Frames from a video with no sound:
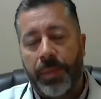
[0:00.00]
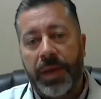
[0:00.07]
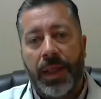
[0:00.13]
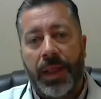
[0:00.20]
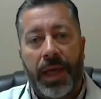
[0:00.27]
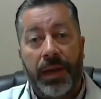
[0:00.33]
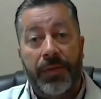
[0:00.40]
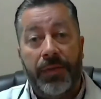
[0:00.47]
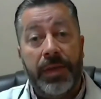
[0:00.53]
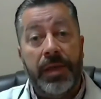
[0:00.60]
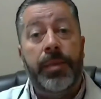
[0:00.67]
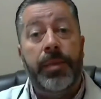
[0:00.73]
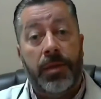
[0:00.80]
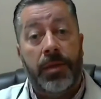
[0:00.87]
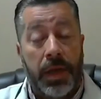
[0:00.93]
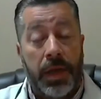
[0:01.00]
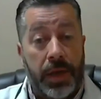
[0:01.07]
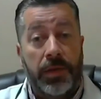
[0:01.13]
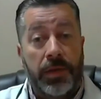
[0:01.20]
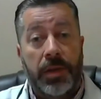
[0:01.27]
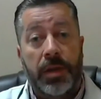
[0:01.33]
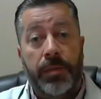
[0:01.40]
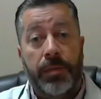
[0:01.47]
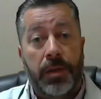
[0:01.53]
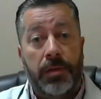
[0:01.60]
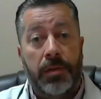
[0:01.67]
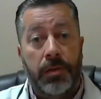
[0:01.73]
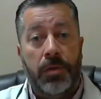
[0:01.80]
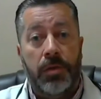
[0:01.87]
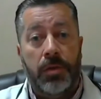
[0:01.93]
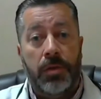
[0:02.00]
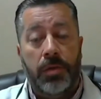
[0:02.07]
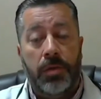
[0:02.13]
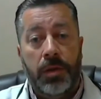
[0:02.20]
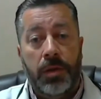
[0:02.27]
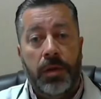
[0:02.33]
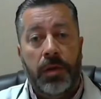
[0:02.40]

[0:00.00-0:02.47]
been getting a lot of emails asking about the new